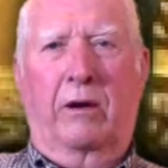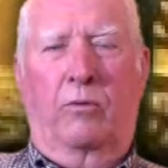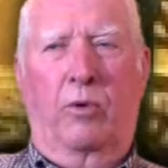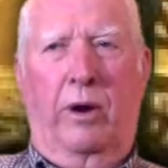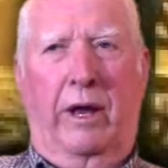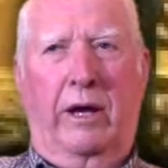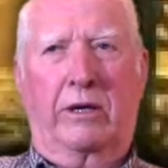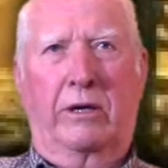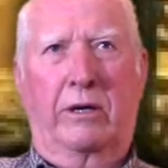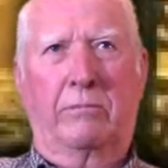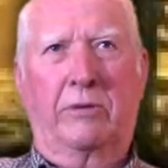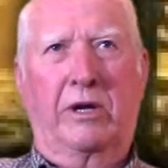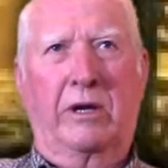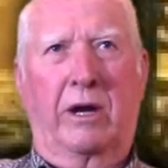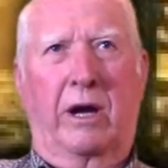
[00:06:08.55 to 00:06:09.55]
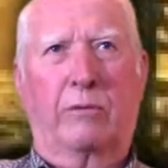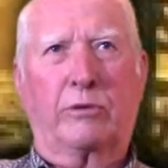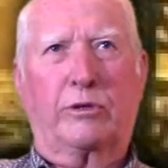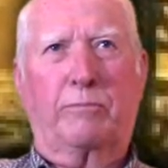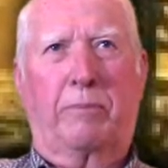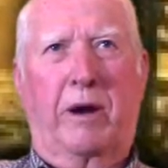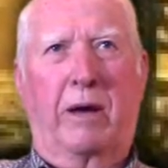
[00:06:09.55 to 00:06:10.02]
When I come here, I
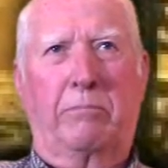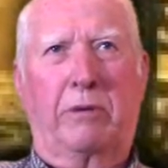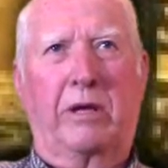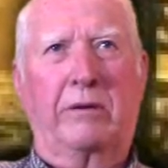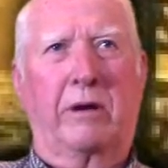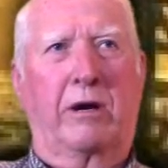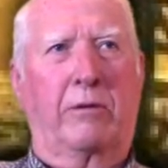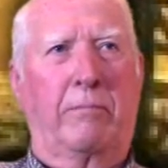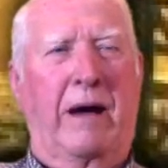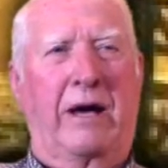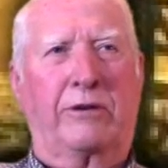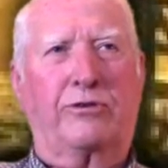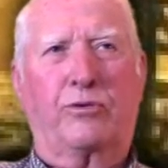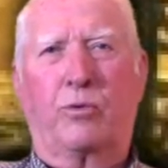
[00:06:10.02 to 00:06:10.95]
was probably about